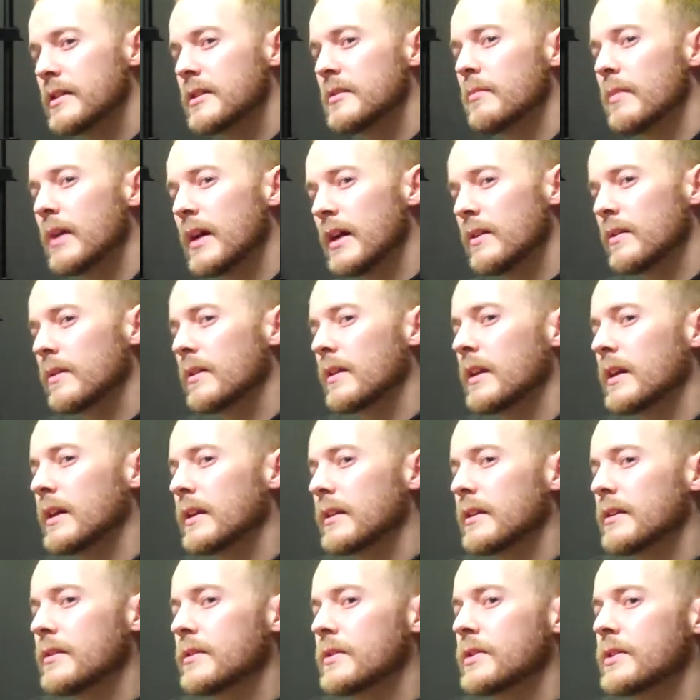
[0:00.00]
it might look
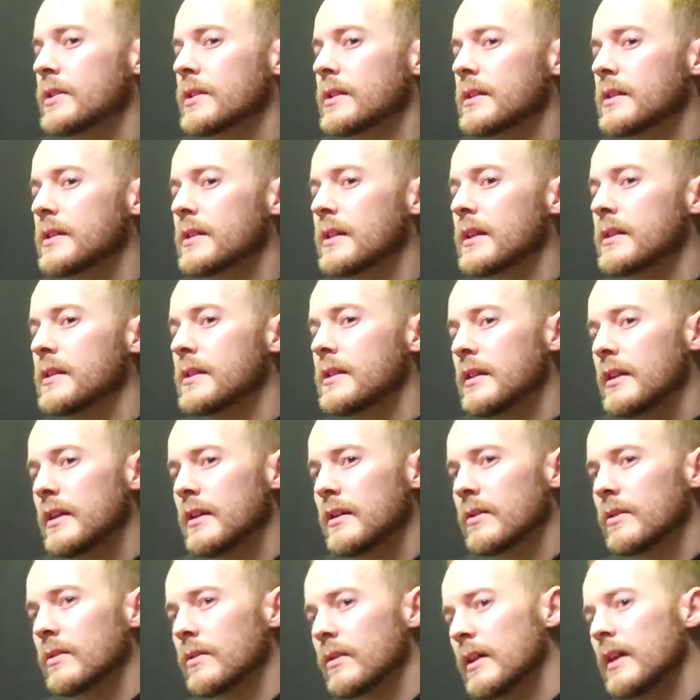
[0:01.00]
like there's just a
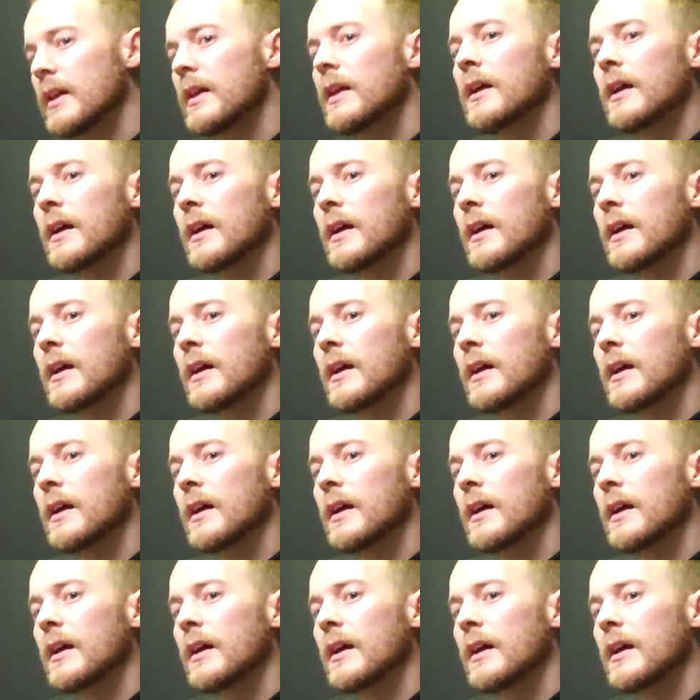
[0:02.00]
single